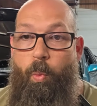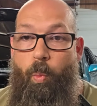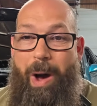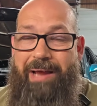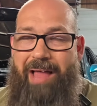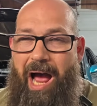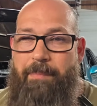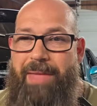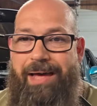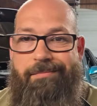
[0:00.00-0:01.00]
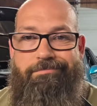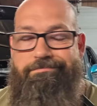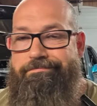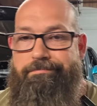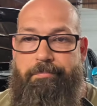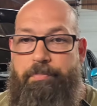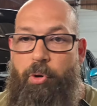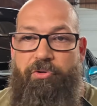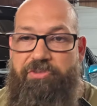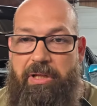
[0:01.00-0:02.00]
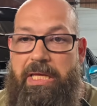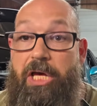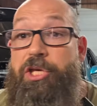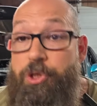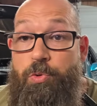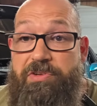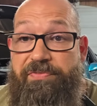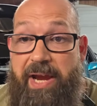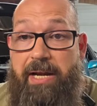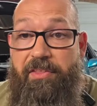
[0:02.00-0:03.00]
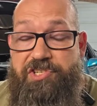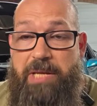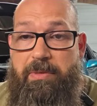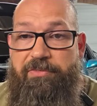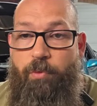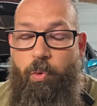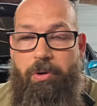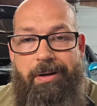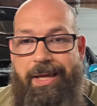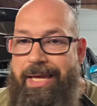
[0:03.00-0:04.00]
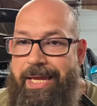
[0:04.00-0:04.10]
While I'm not personally a huge fan of the JB4,